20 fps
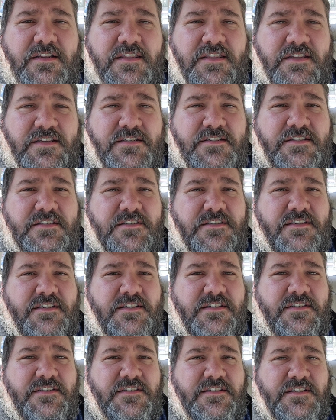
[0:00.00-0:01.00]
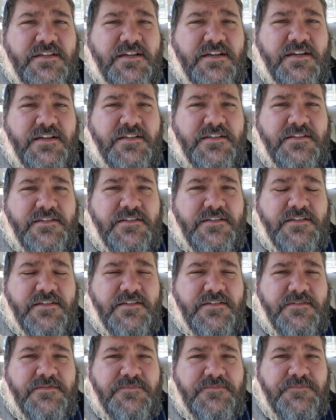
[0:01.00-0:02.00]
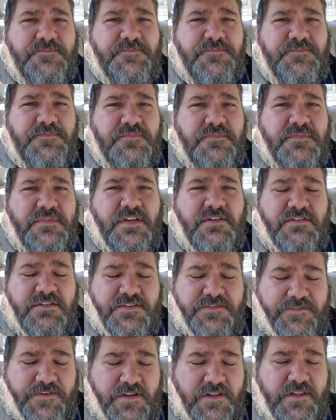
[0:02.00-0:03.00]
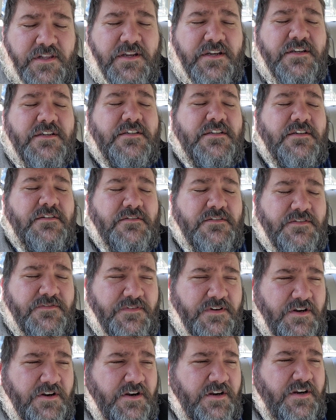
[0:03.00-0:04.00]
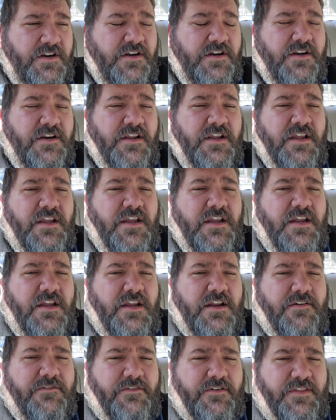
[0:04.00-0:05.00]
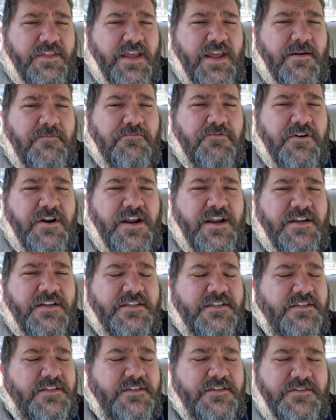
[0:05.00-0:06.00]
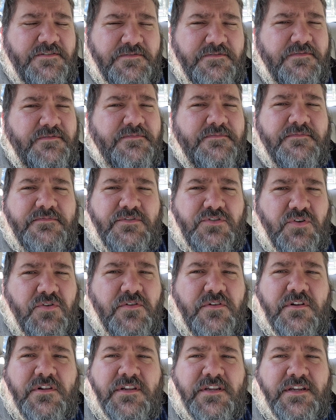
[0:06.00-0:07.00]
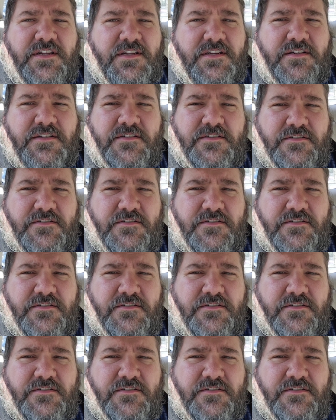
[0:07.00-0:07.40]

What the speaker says: This is, it was filling. It was very good. For that price, totally